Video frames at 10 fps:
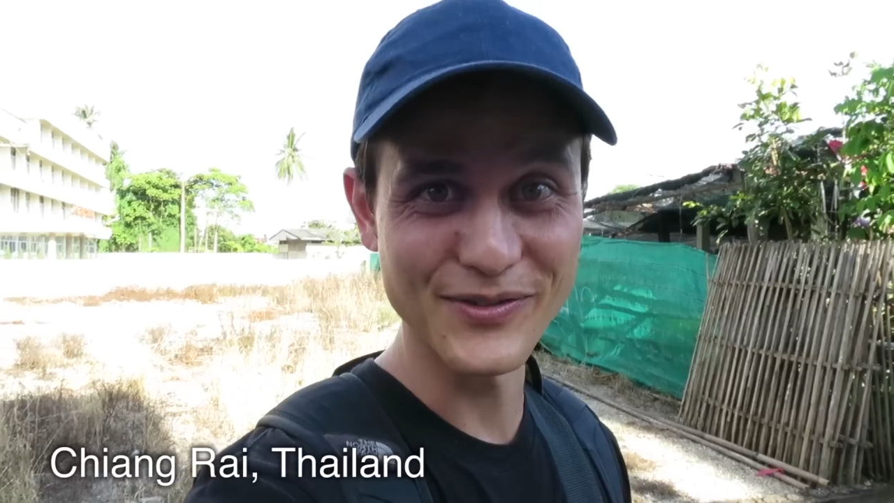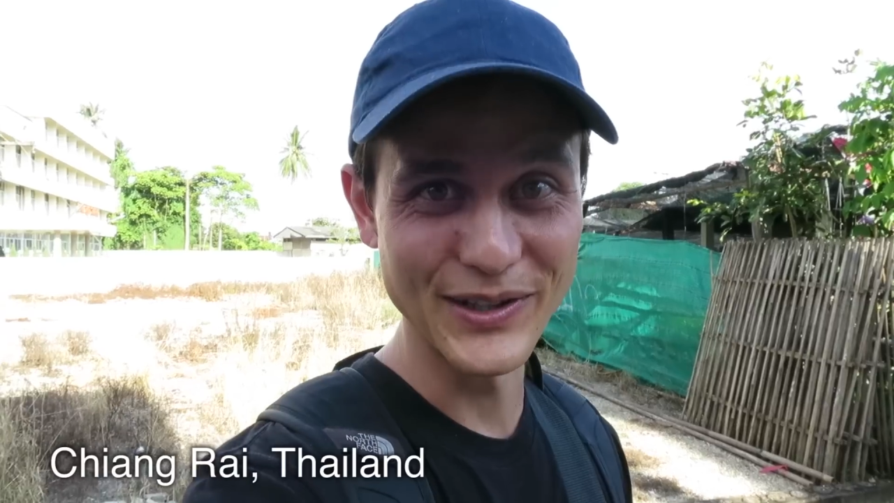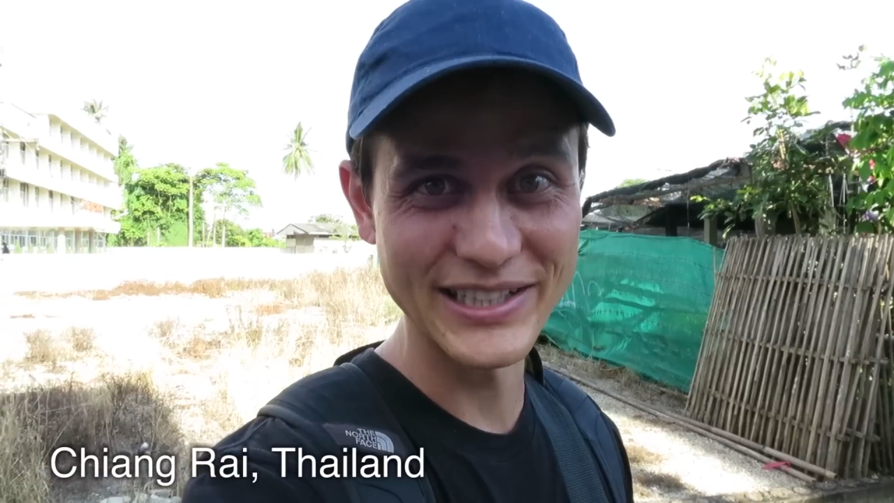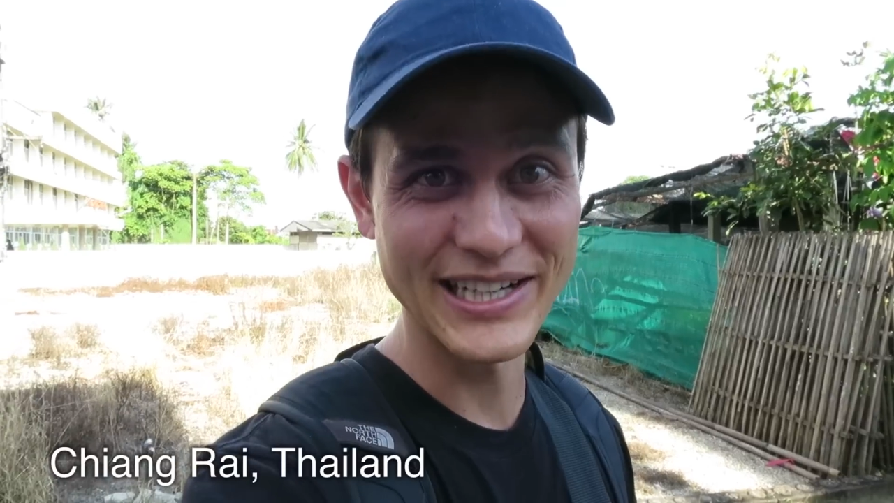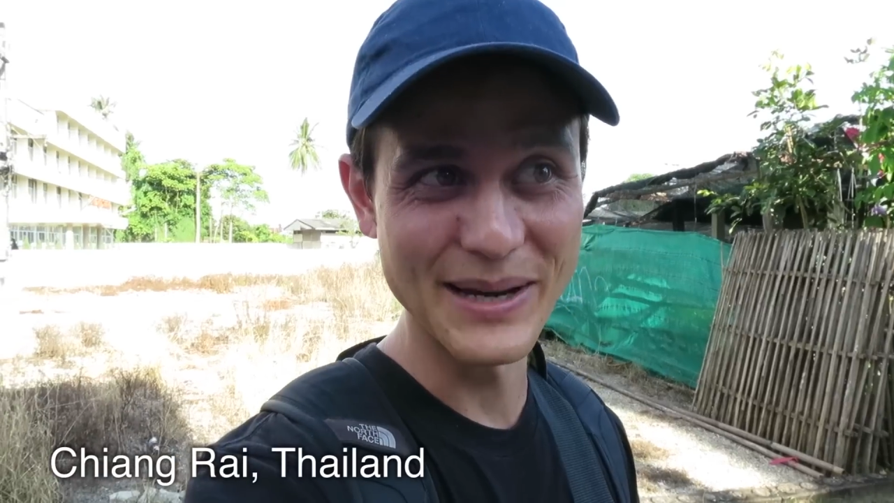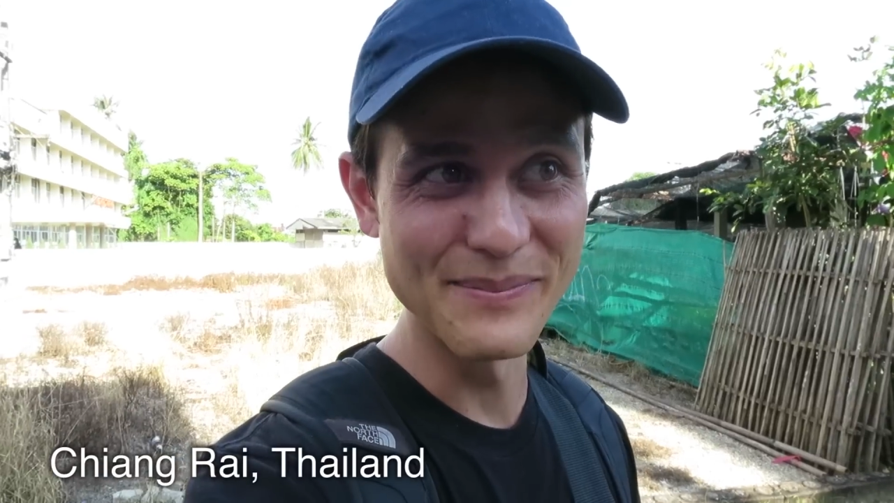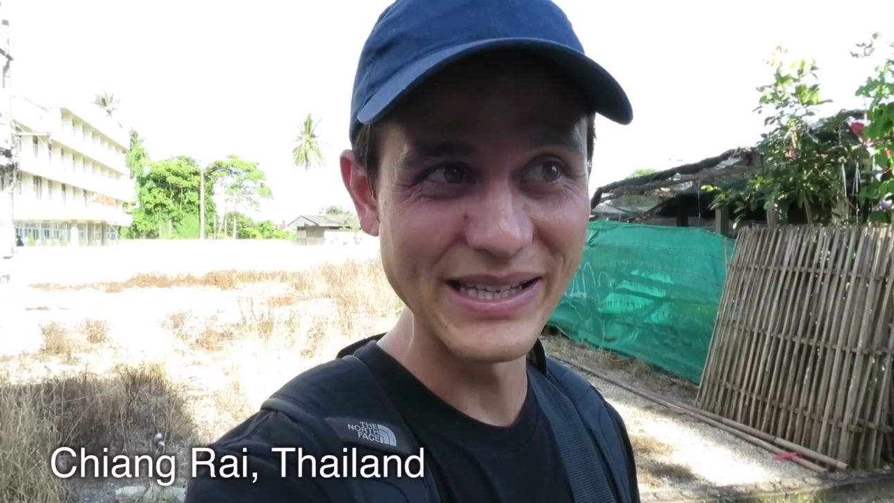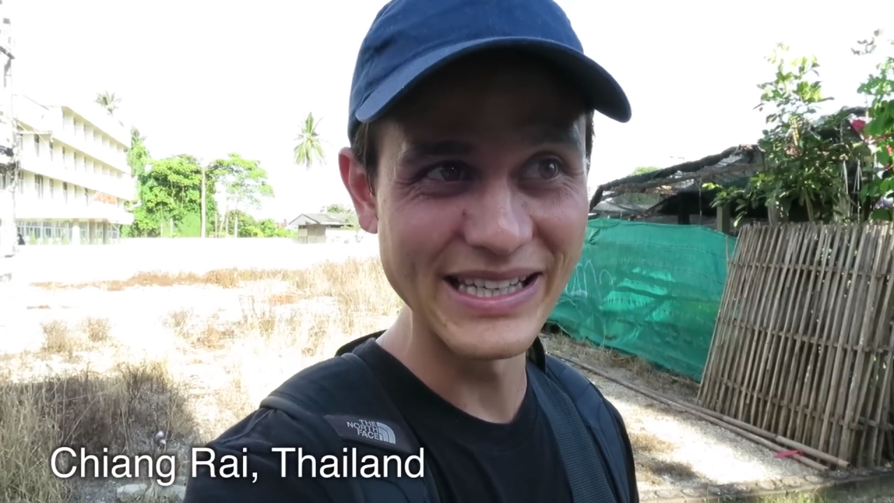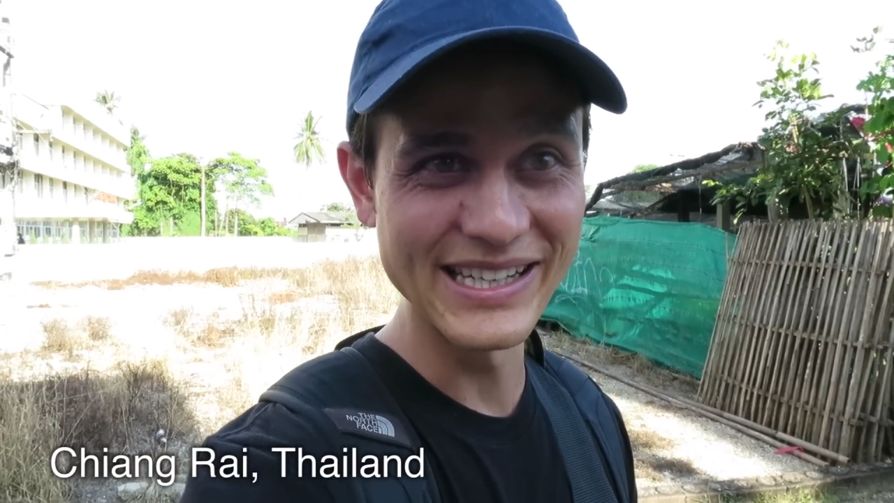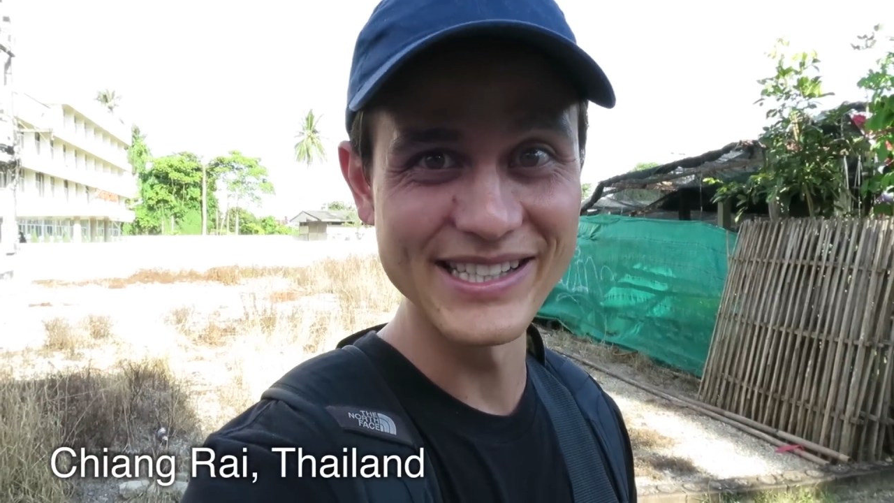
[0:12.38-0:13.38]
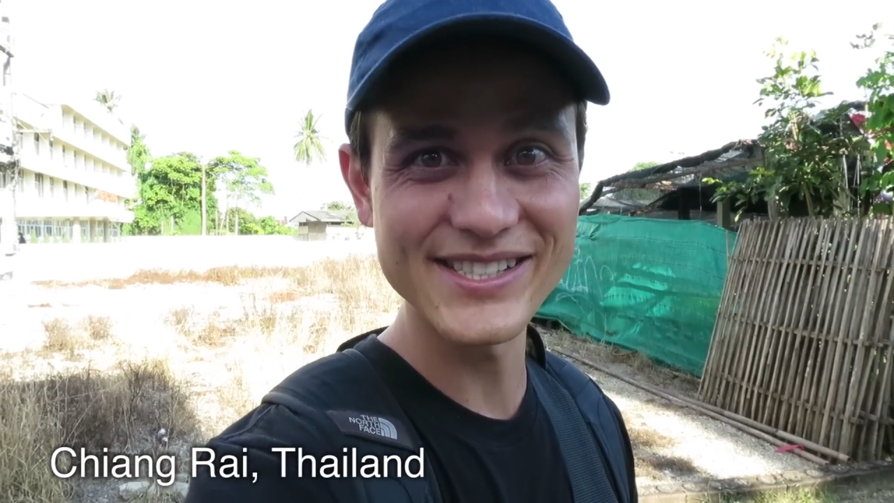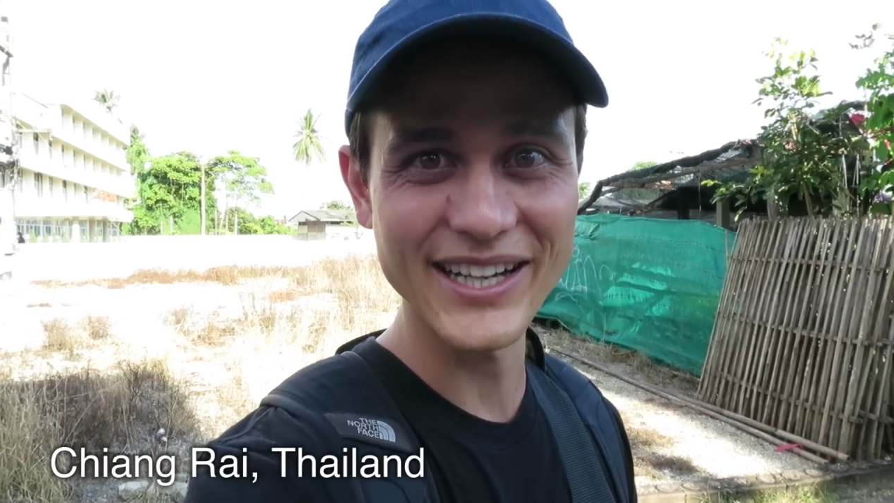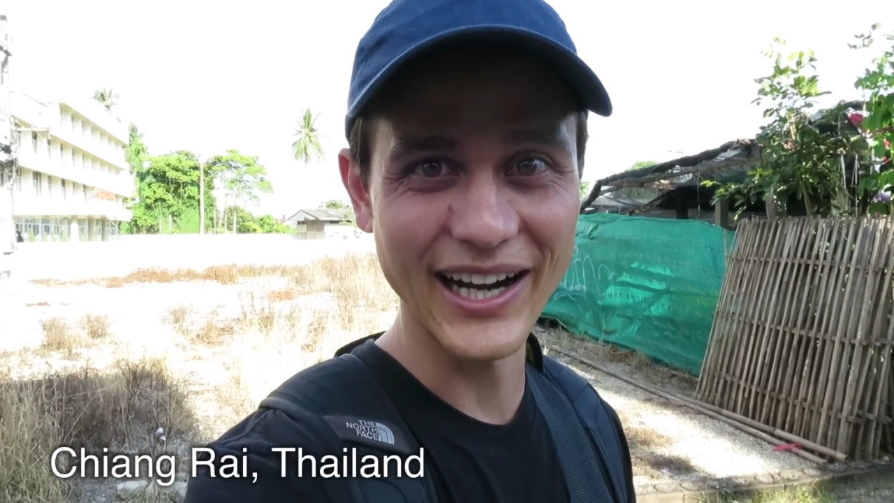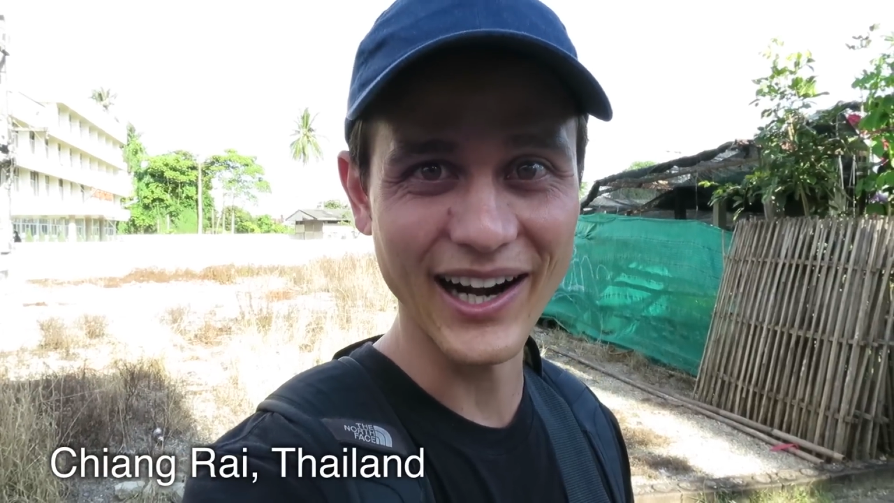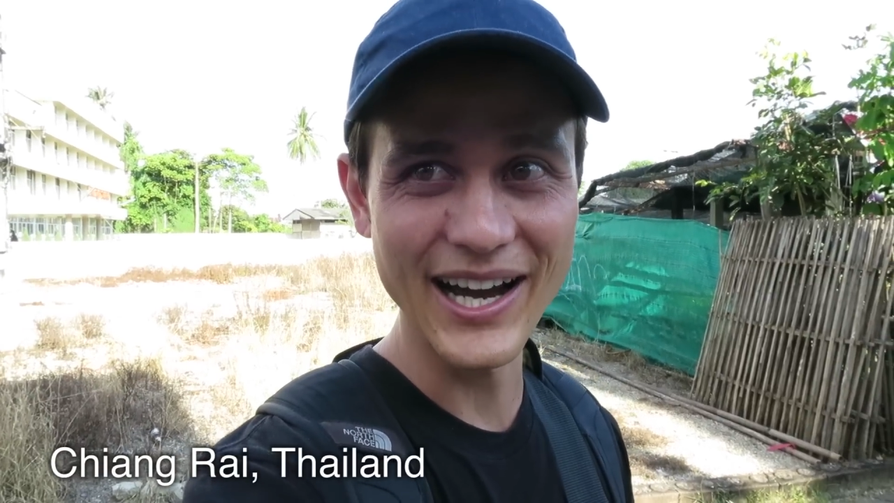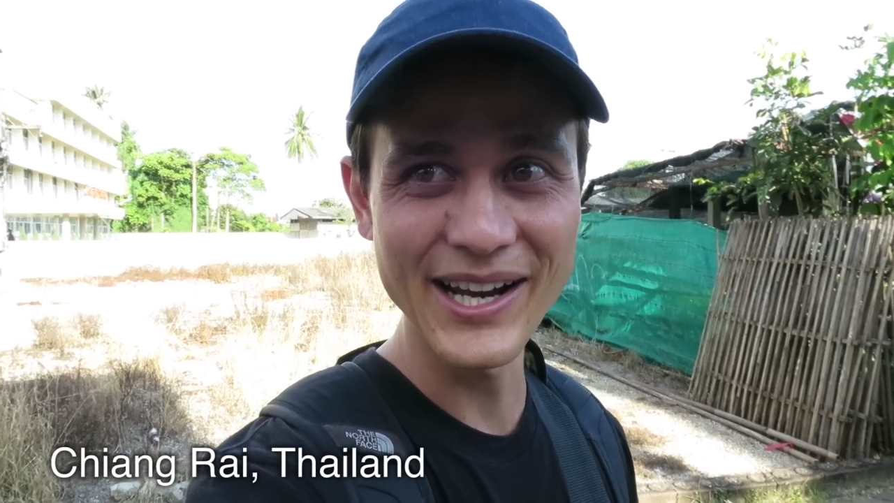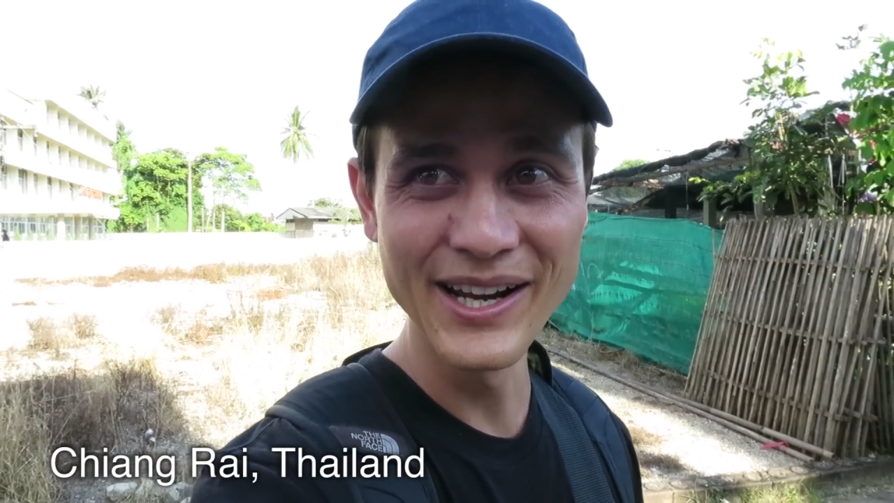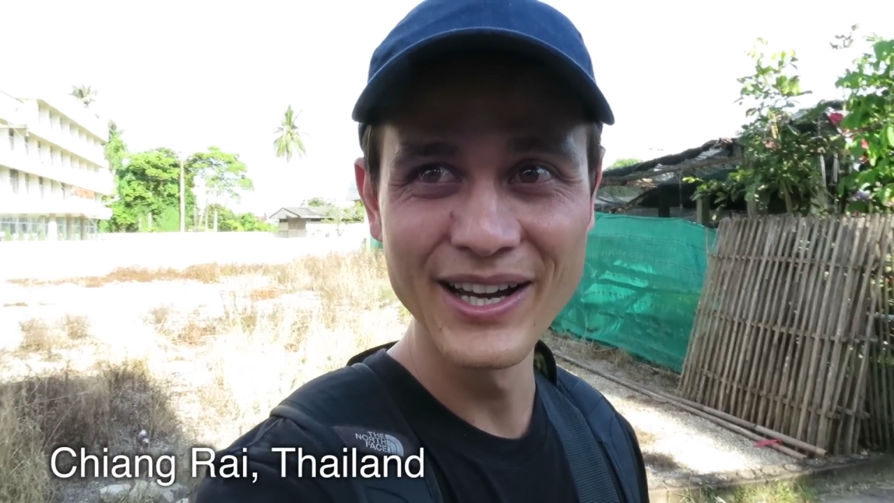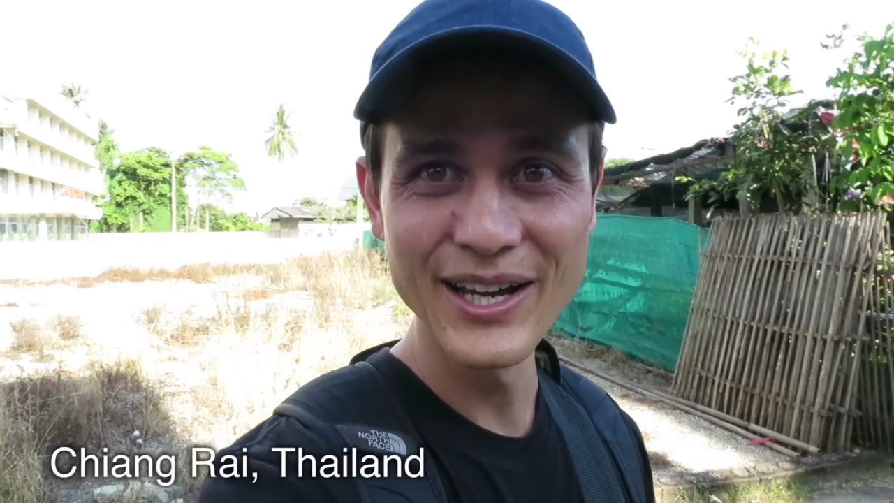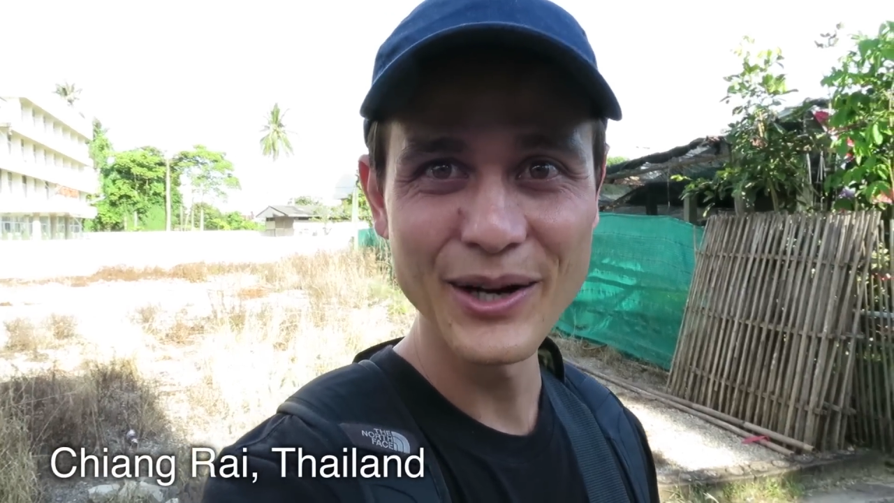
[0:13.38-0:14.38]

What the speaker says: least for the time being in Chiang Rai,